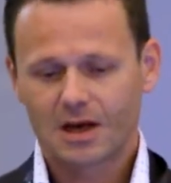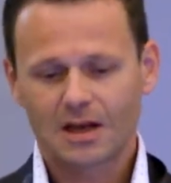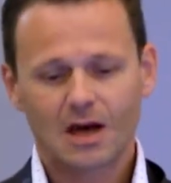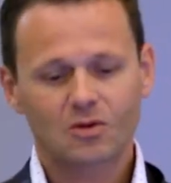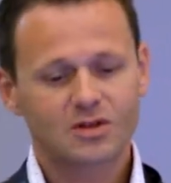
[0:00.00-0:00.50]

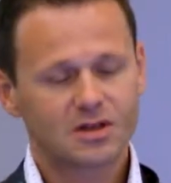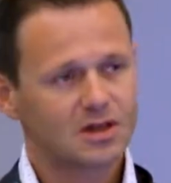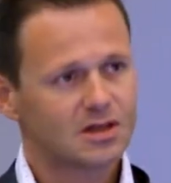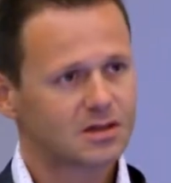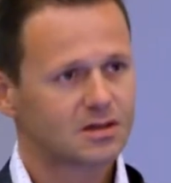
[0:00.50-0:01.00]
And now
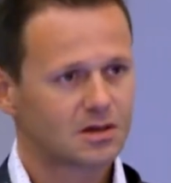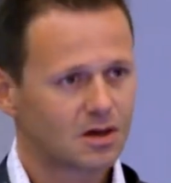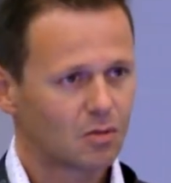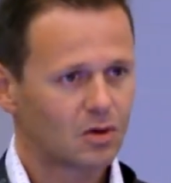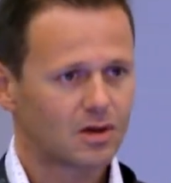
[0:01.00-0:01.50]
cities,
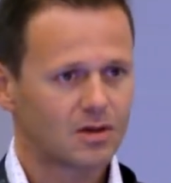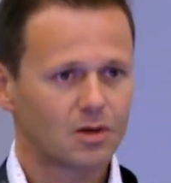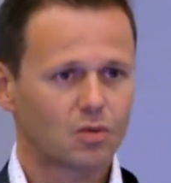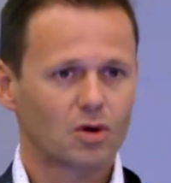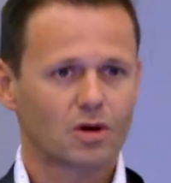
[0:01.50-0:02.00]
whether
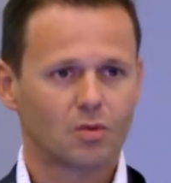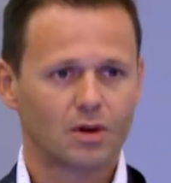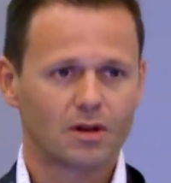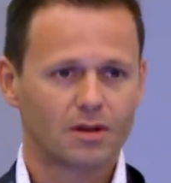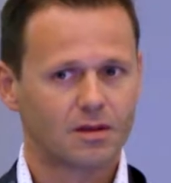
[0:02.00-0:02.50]
they work
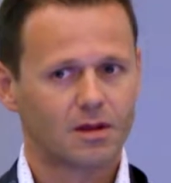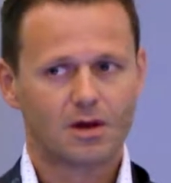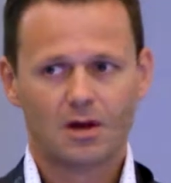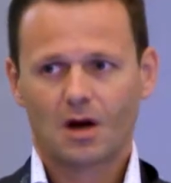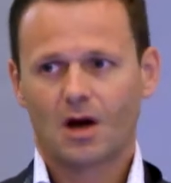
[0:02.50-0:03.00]
with
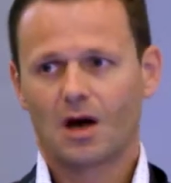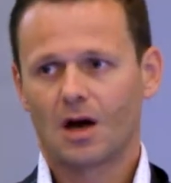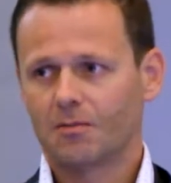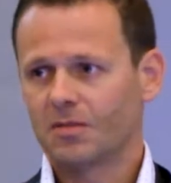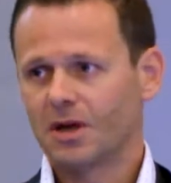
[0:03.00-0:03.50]

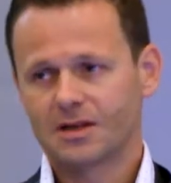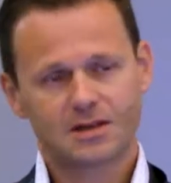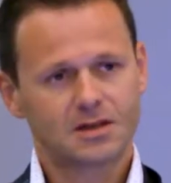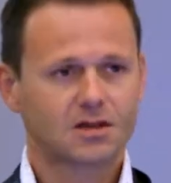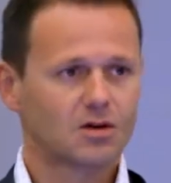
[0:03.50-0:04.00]

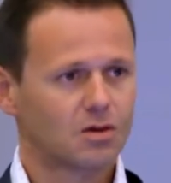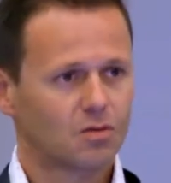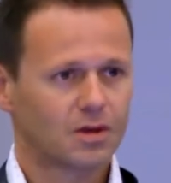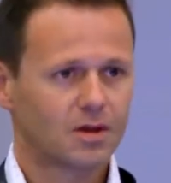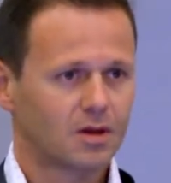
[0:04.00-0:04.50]
Cisco,
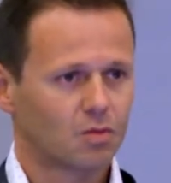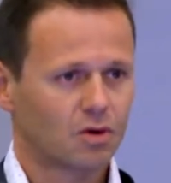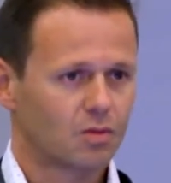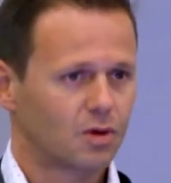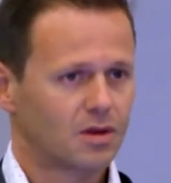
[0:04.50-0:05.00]
whether they
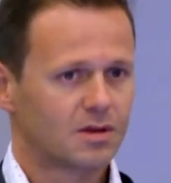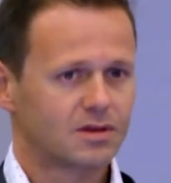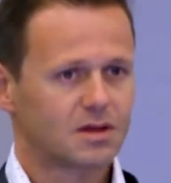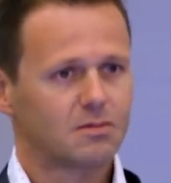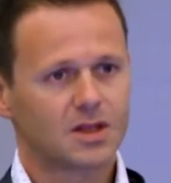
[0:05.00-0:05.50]
work with
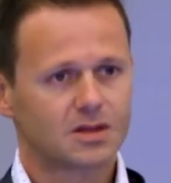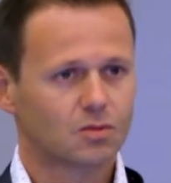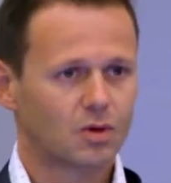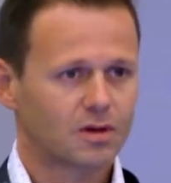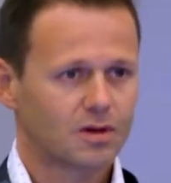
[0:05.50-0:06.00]
Siemens,
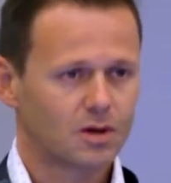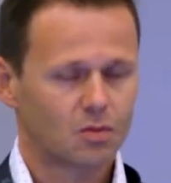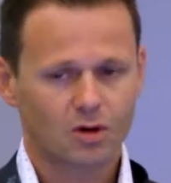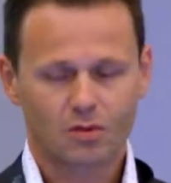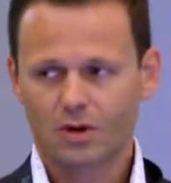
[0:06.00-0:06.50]
whether they
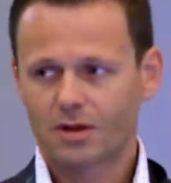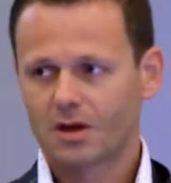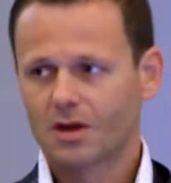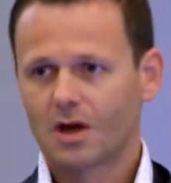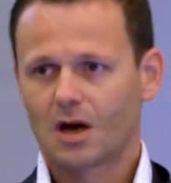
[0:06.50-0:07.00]
work with
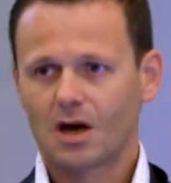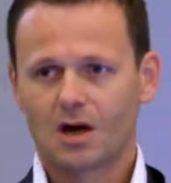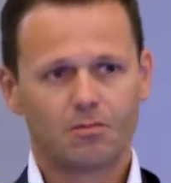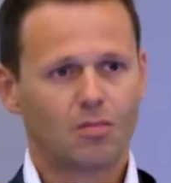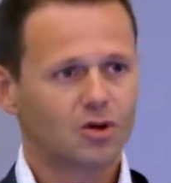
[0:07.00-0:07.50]

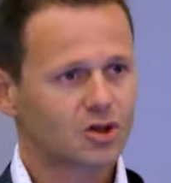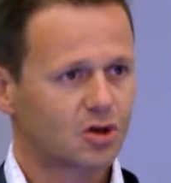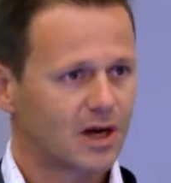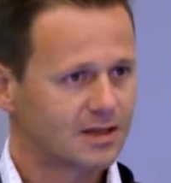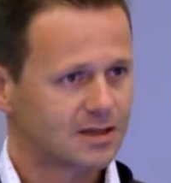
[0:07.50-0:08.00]
Bosch,
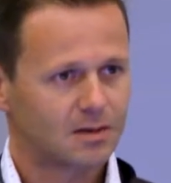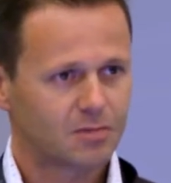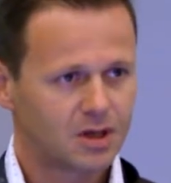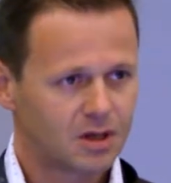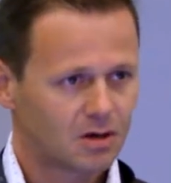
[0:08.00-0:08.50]

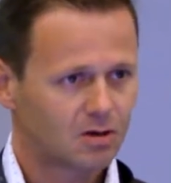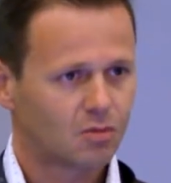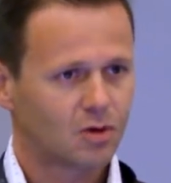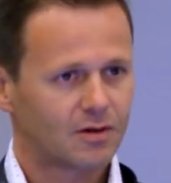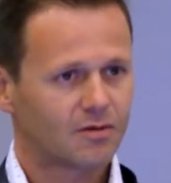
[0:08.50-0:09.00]
SAP, or
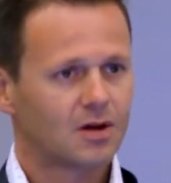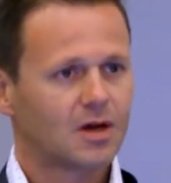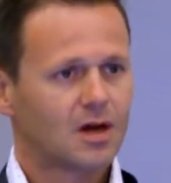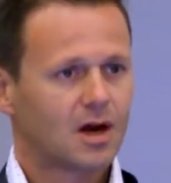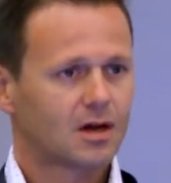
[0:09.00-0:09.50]
whatever,
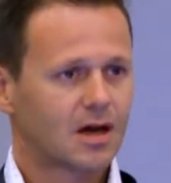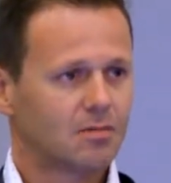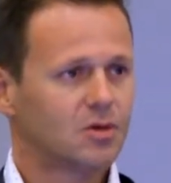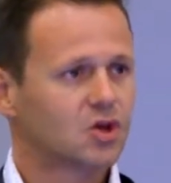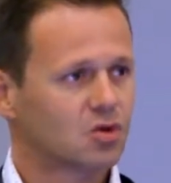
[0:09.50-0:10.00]

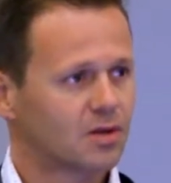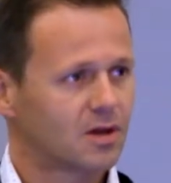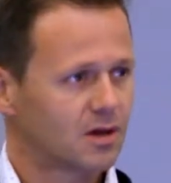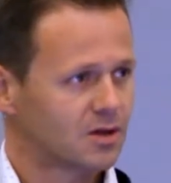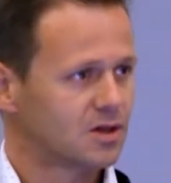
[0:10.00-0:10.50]
can be sure
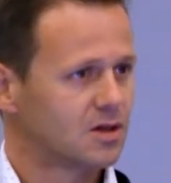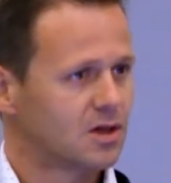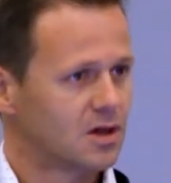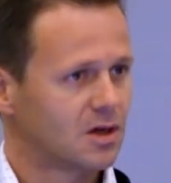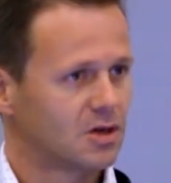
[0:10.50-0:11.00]
that there's
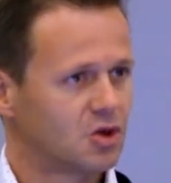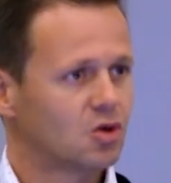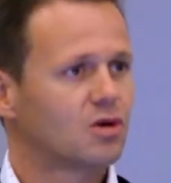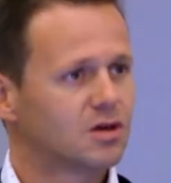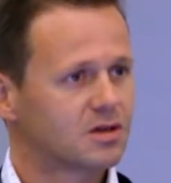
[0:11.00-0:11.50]
a
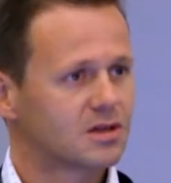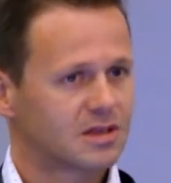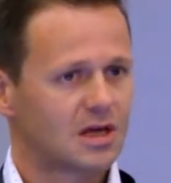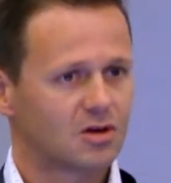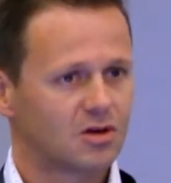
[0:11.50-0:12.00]
joint
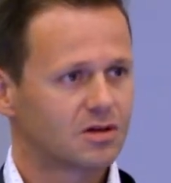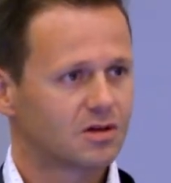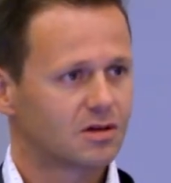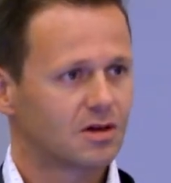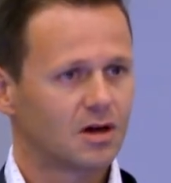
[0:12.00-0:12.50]

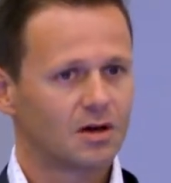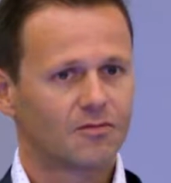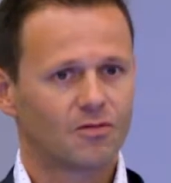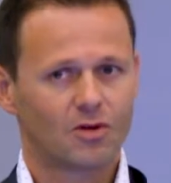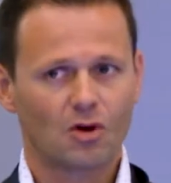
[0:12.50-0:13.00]
standard
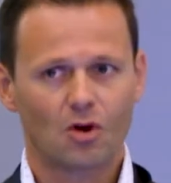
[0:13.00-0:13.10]
for an